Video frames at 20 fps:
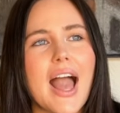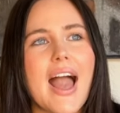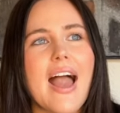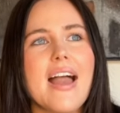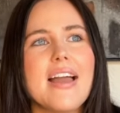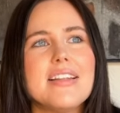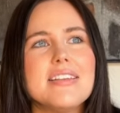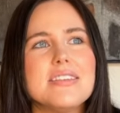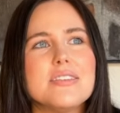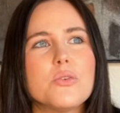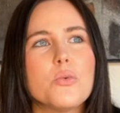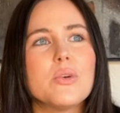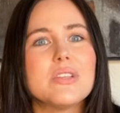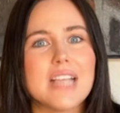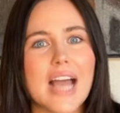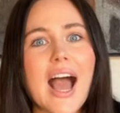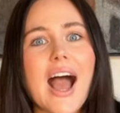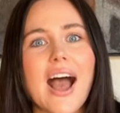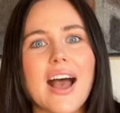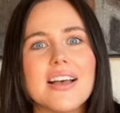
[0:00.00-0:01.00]
and
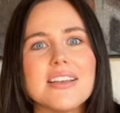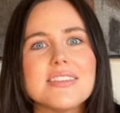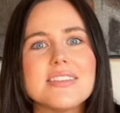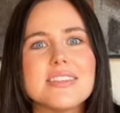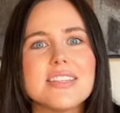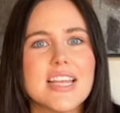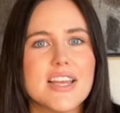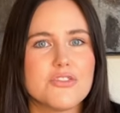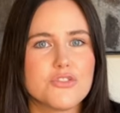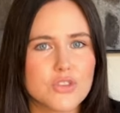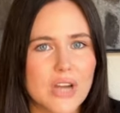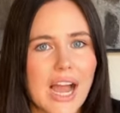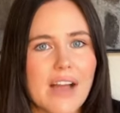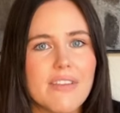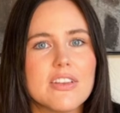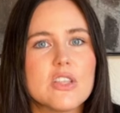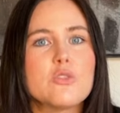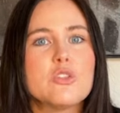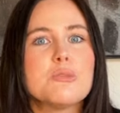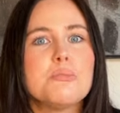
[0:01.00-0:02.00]
was asked if
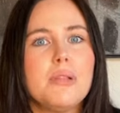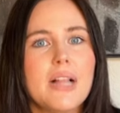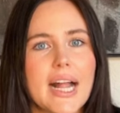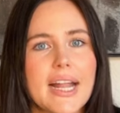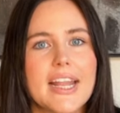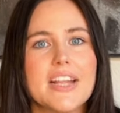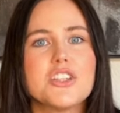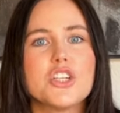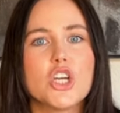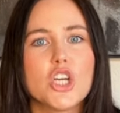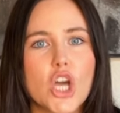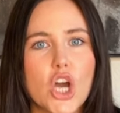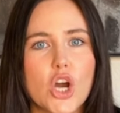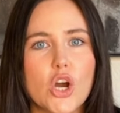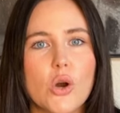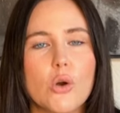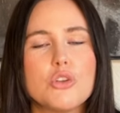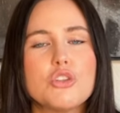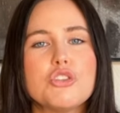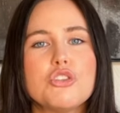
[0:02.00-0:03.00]
Travis was planning to
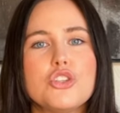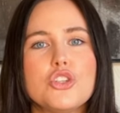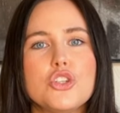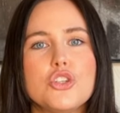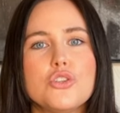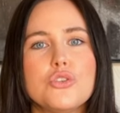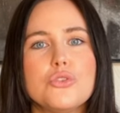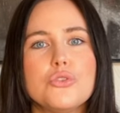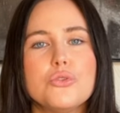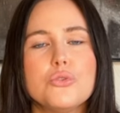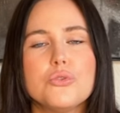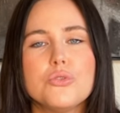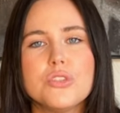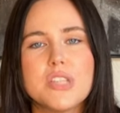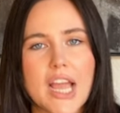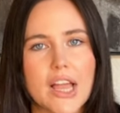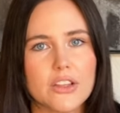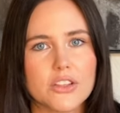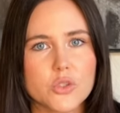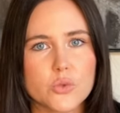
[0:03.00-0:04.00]
go to
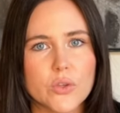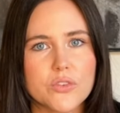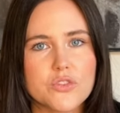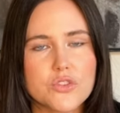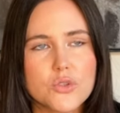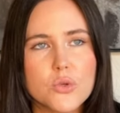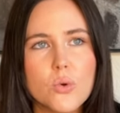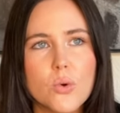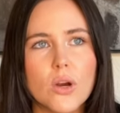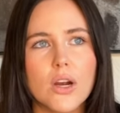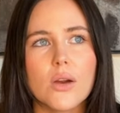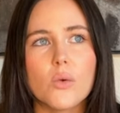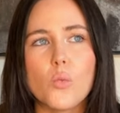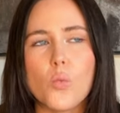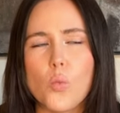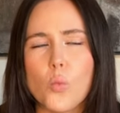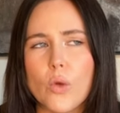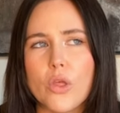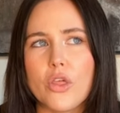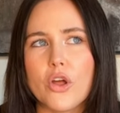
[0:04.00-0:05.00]
Taylor Swift's
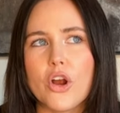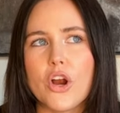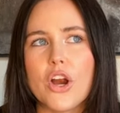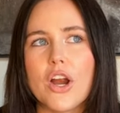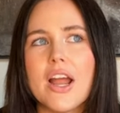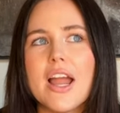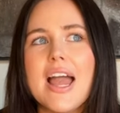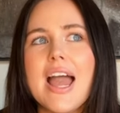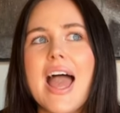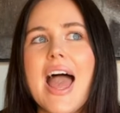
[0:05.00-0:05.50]
tour with her.